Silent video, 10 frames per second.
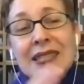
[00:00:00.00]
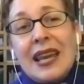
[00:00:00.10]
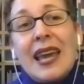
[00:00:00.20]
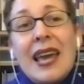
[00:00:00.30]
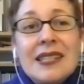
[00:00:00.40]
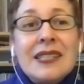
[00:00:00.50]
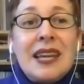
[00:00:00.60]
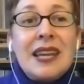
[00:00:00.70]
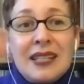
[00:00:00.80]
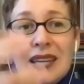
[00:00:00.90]
and
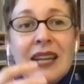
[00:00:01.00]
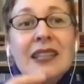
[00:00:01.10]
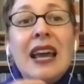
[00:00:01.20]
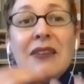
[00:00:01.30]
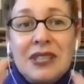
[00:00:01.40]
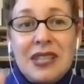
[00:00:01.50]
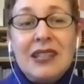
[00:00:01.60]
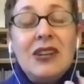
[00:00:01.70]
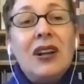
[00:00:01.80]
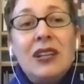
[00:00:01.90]
take their everyday
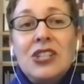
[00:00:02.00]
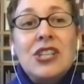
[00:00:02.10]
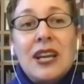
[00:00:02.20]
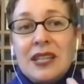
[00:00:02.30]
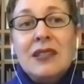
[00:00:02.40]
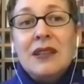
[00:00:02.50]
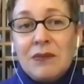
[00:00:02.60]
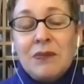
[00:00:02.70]
knowledge as a